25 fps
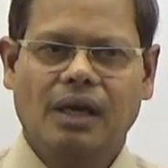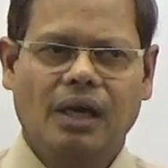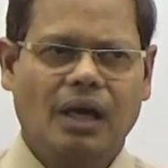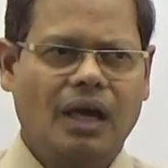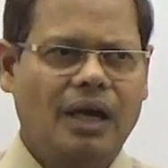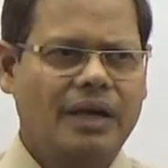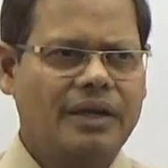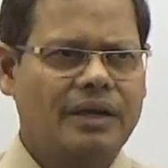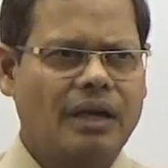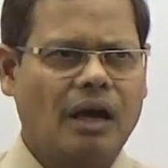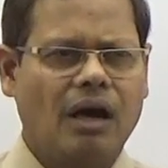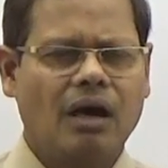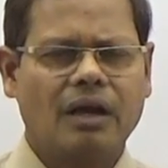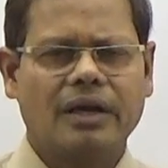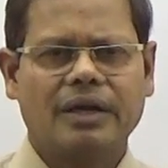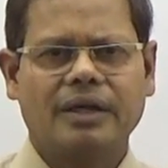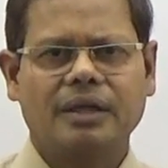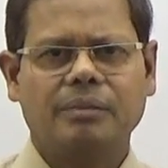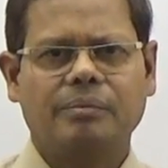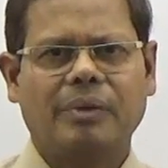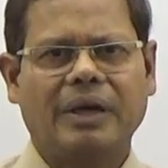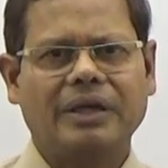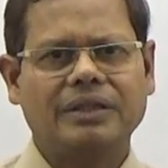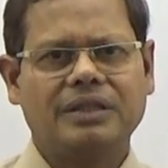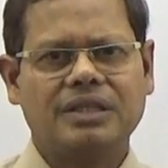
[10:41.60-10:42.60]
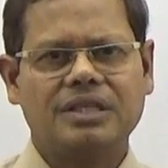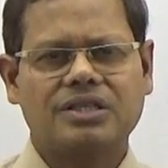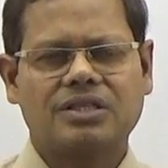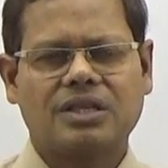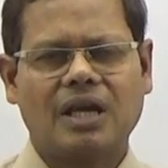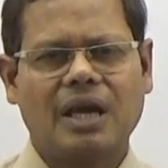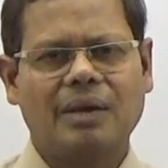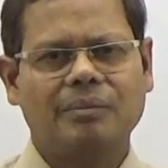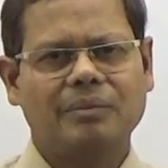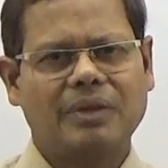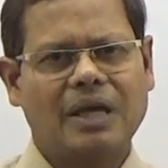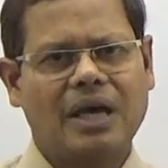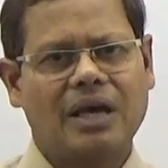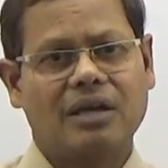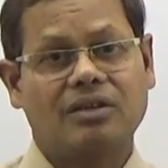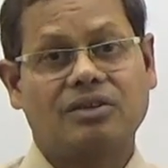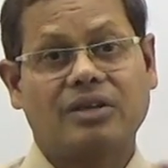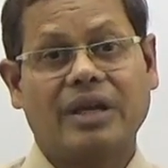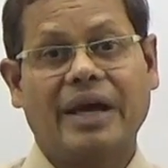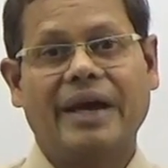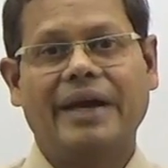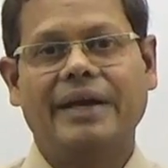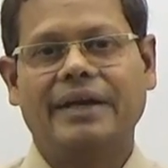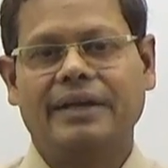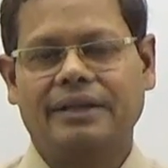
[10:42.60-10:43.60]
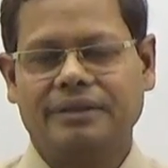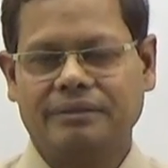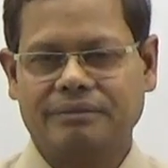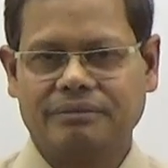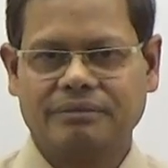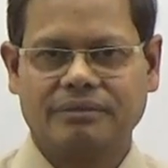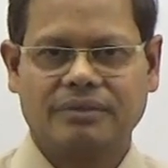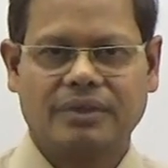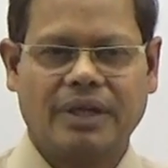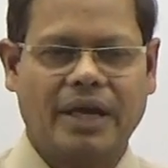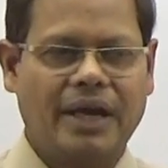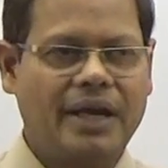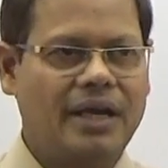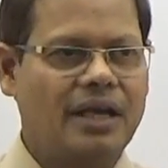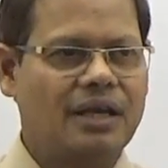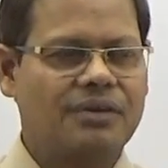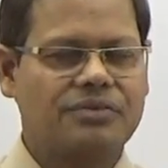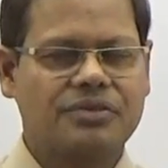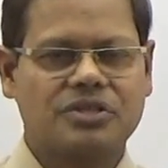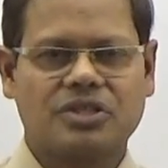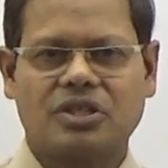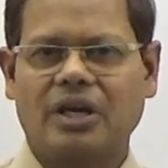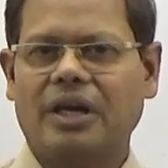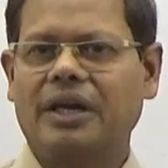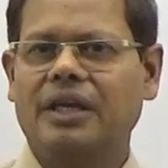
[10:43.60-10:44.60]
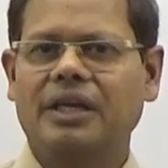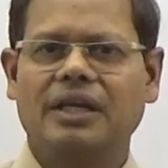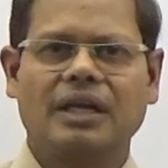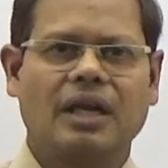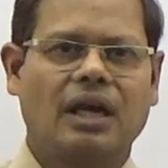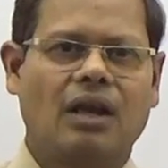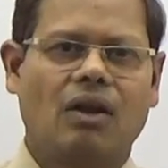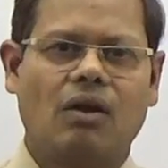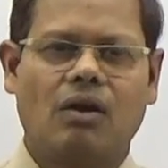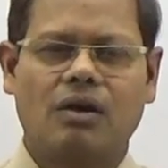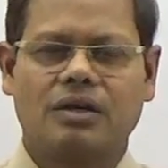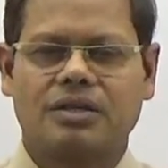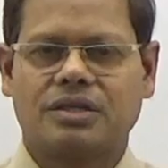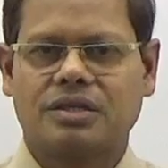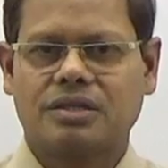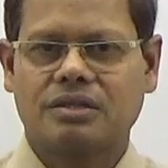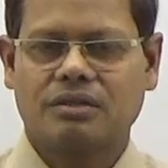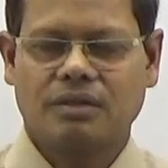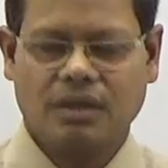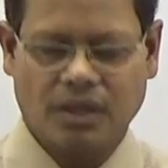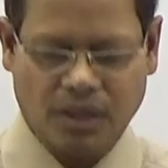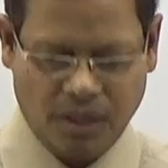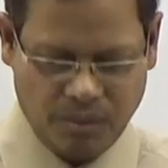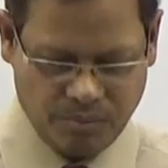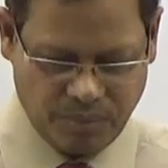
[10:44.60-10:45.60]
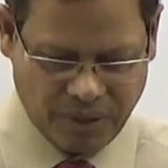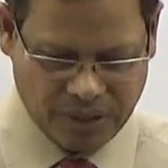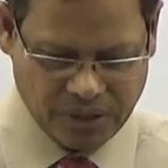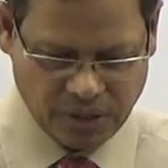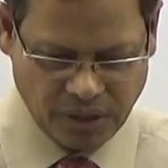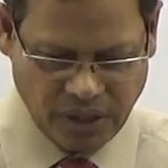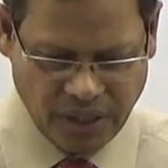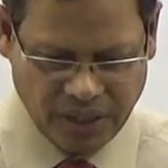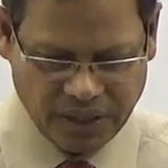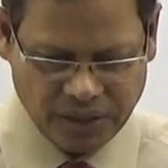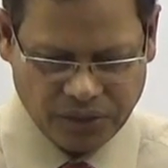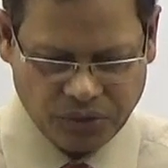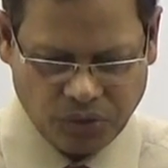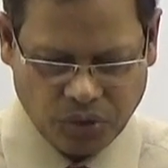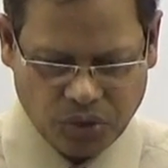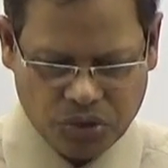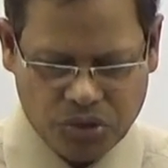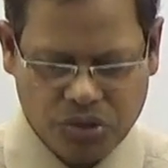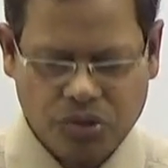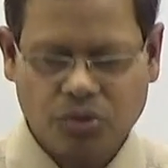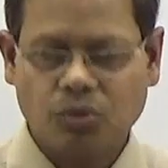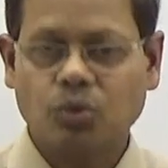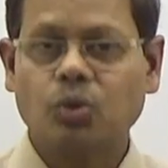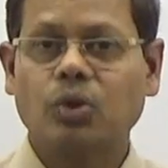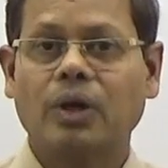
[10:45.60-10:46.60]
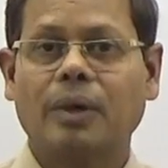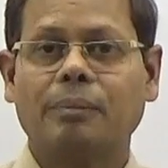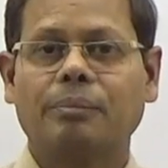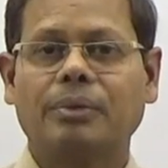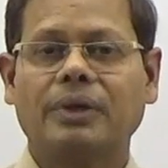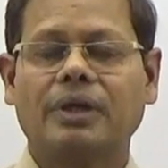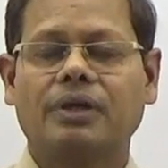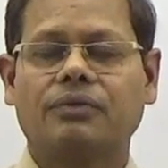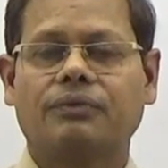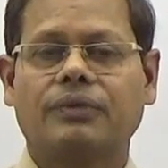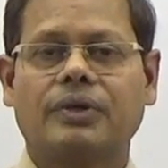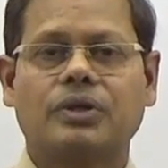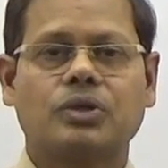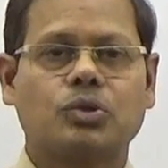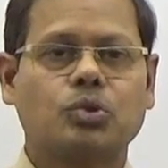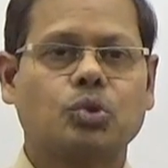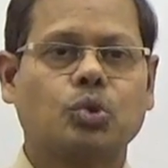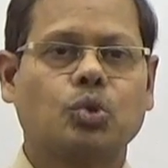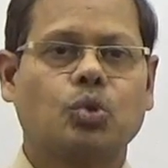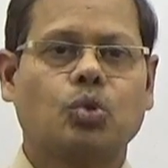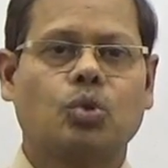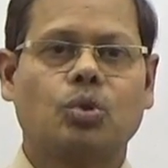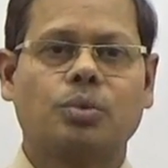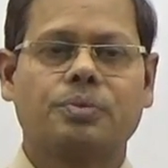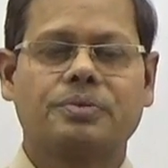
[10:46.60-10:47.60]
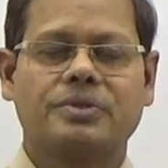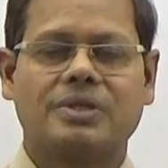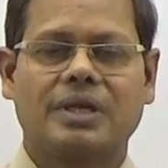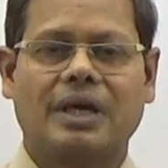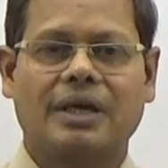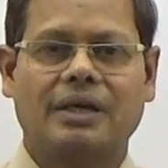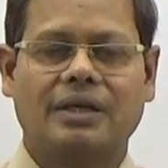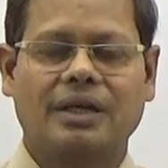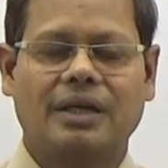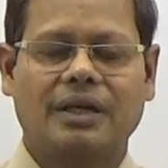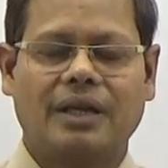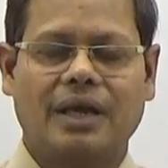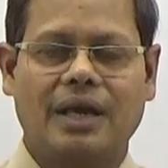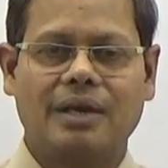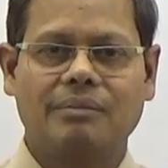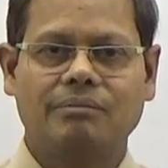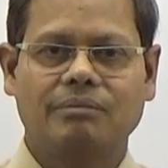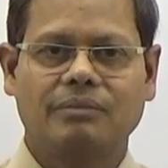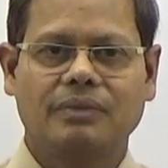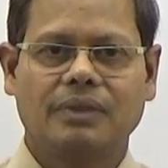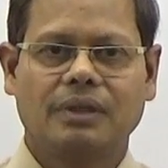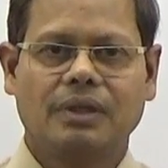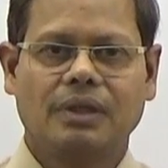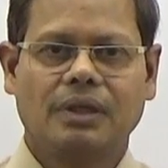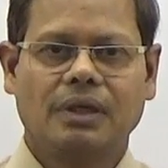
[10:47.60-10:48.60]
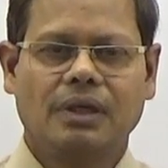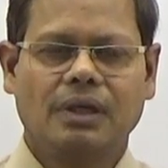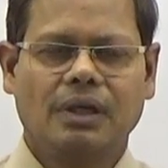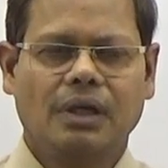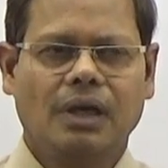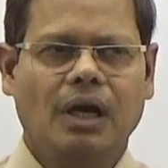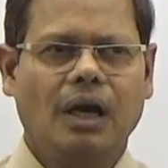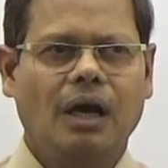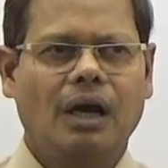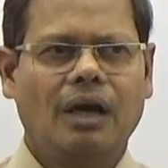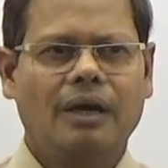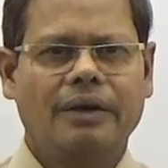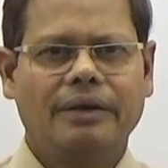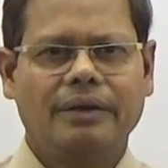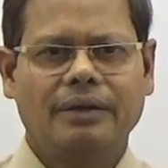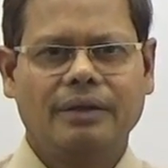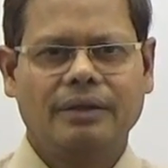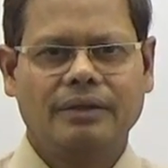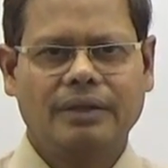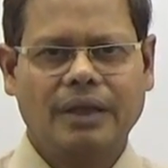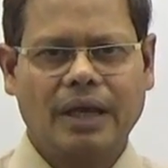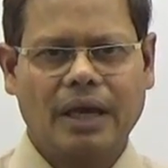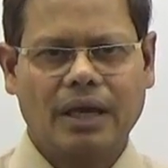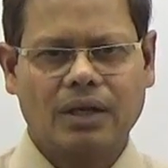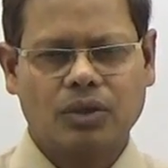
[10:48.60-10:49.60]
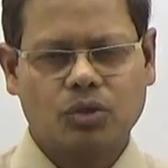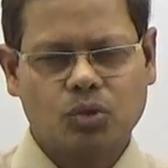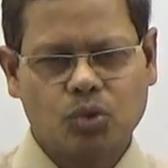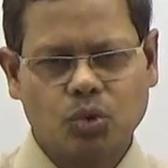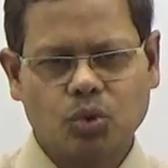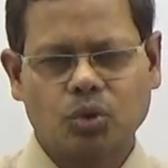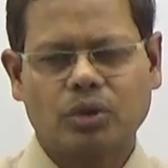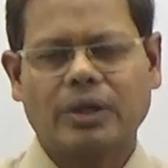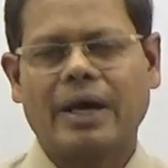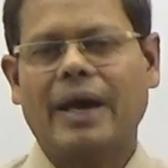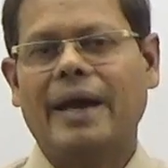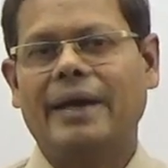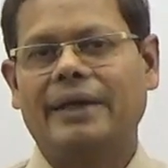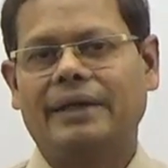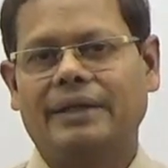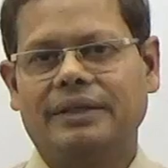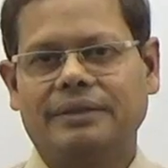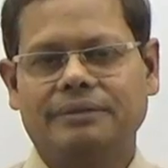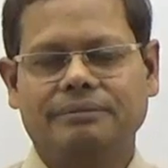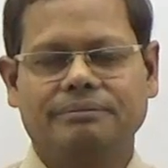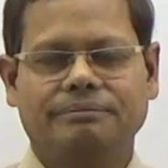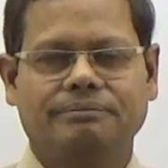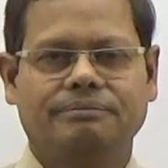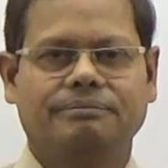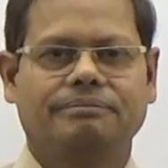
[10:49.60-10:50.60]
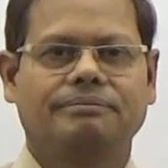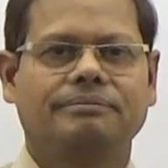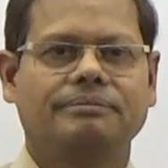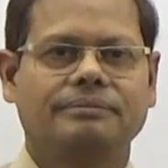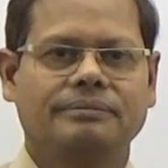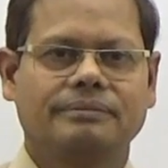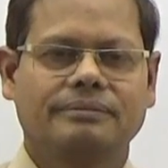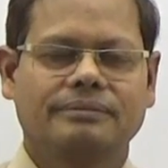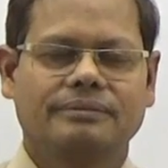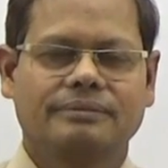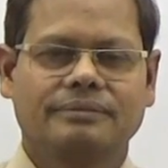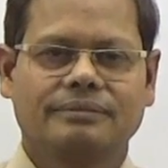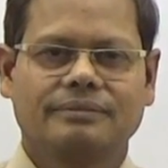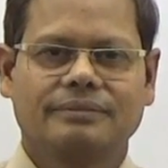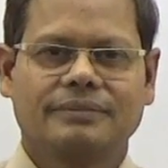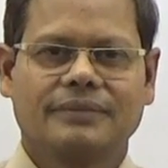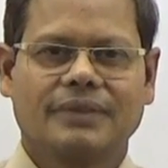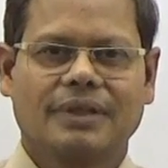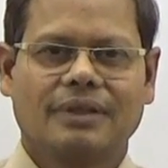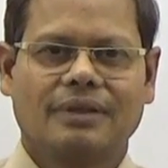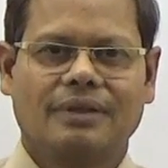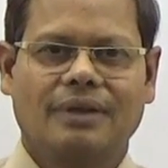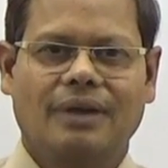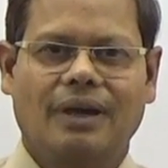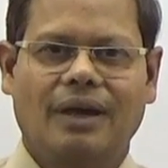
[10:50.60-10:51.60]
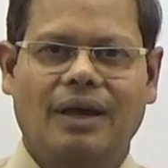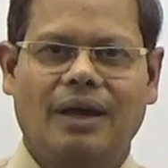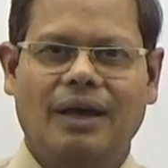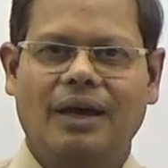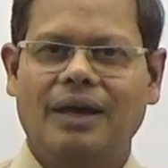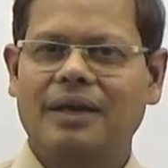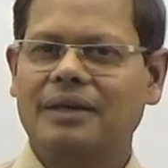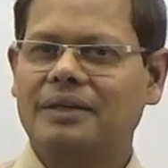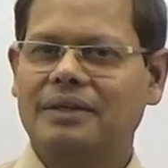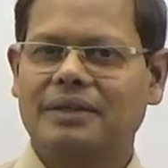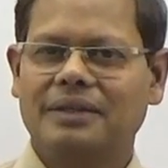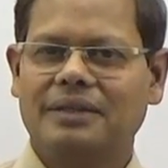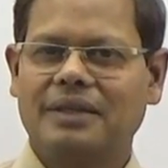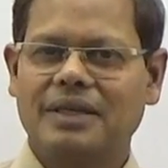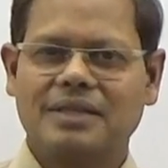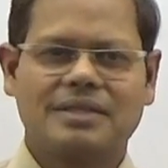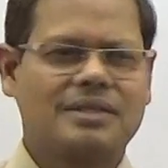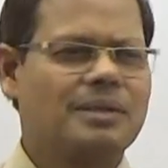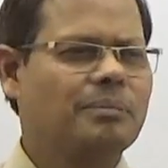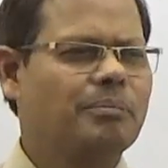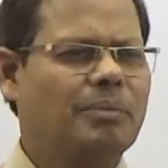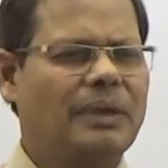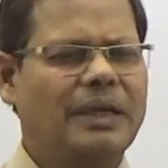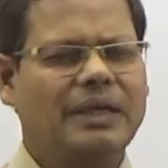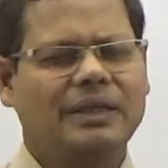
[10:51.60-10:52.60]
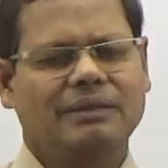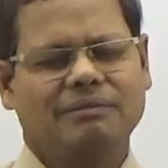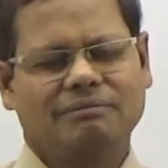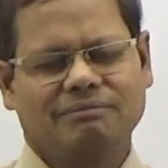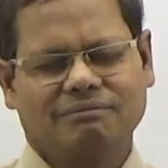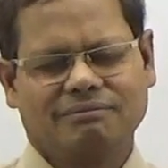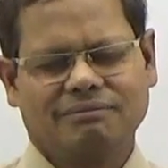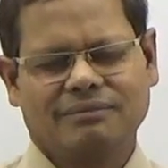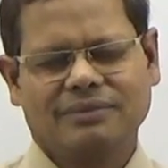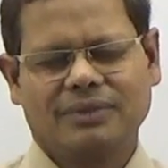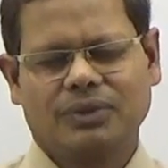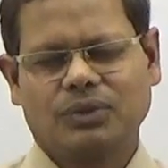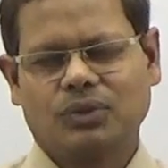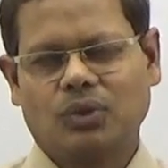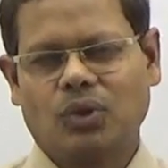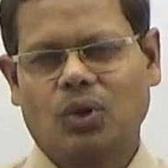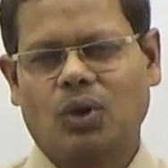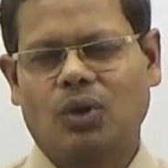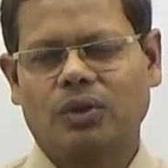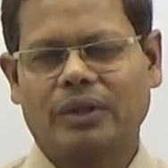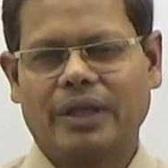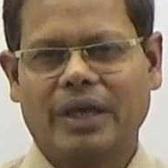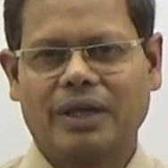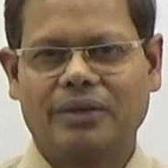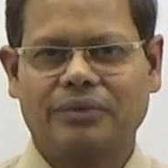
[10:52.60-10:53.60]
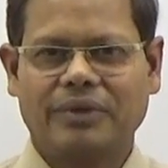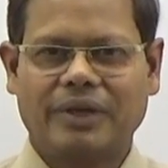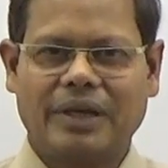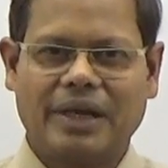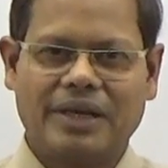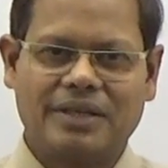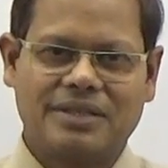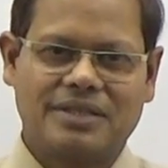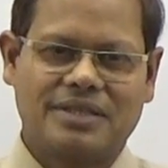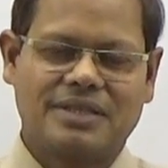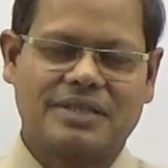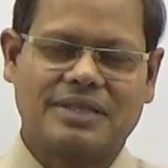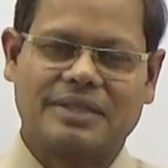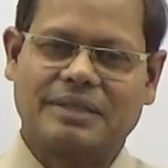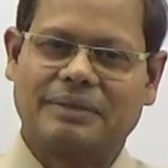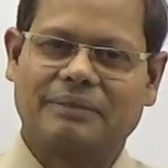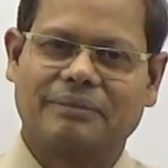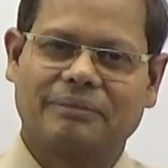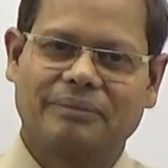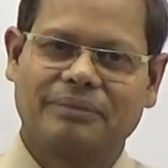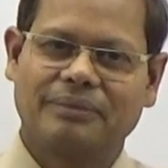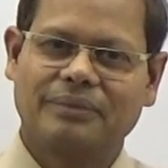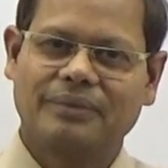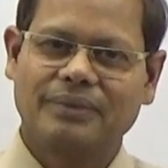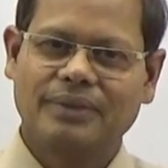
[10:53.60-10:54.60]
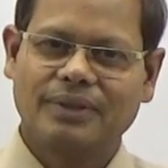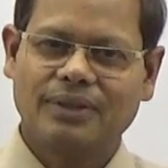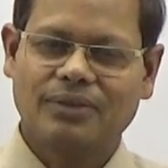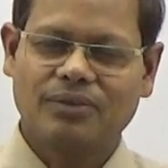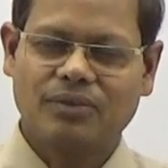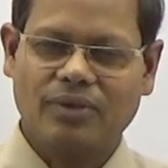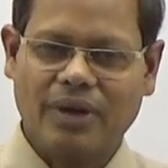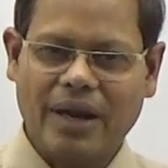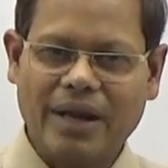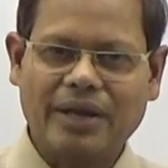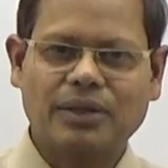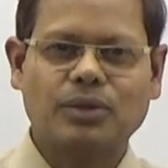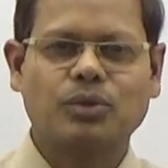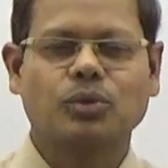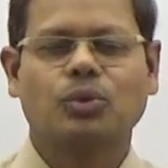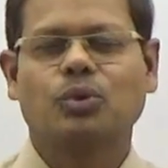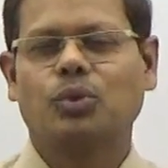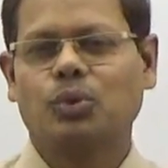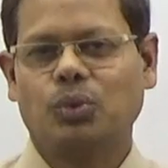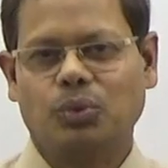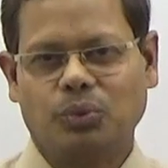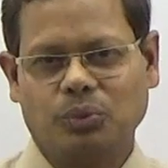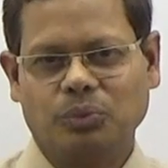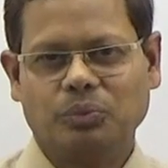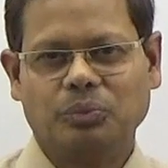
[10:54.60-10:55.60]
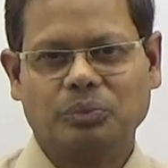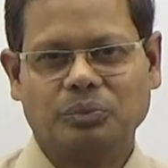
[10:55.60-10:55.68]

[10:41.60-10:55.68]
and already by this time they are tired of studying a lot. Particularly those who appear for two groups at a time, and they are too tired, and they simply throw their wickets. Try to do.